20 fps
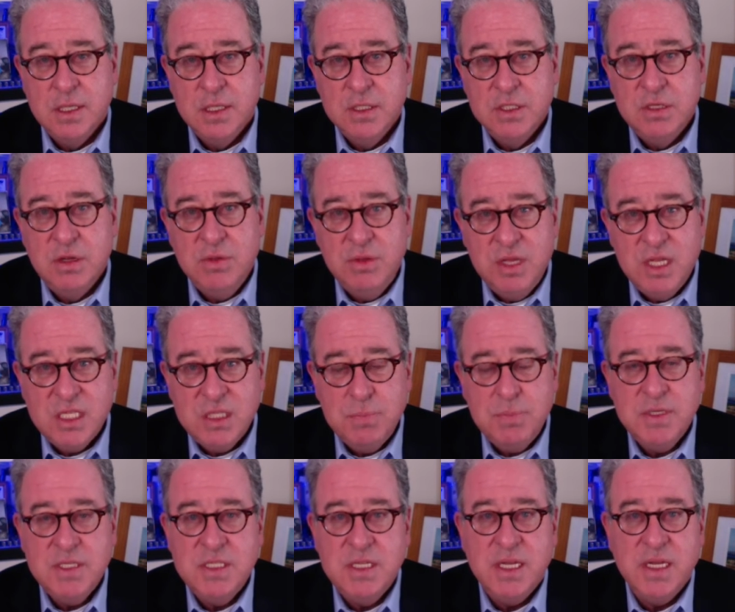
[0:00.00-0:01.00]
So this
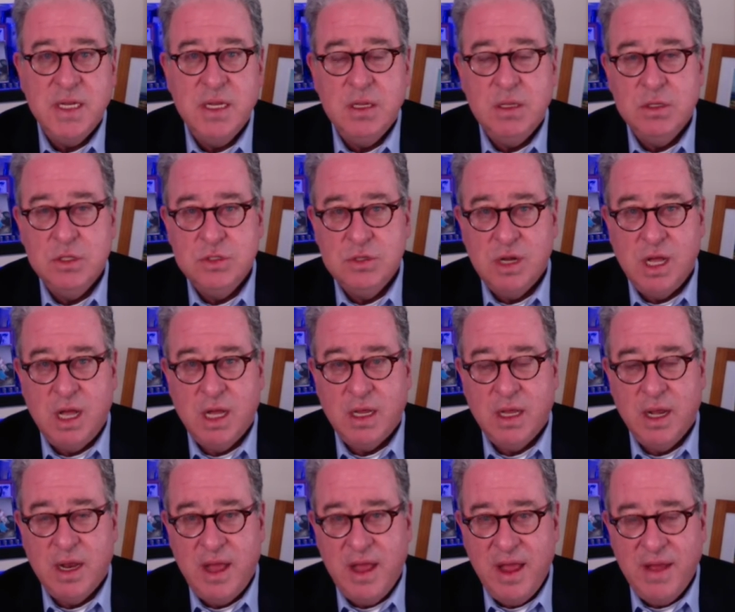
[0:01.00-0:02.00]
particular drug,
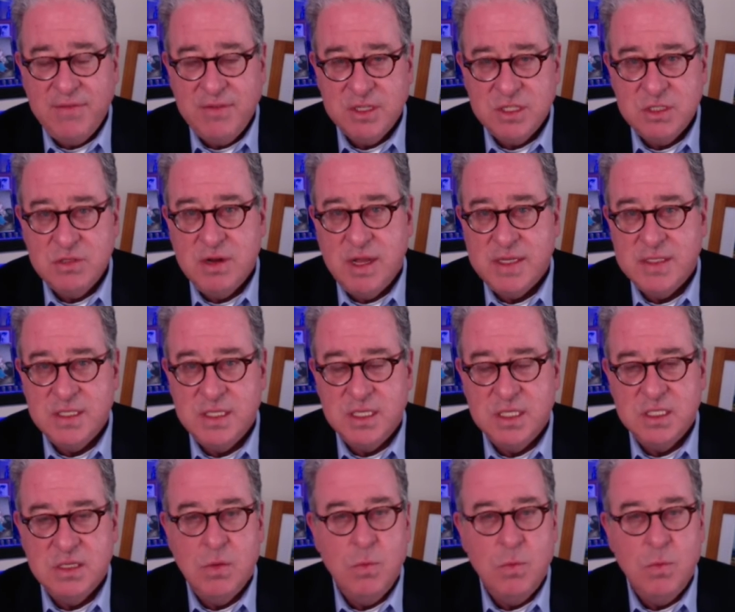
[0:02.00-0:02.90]
and I have to stress this,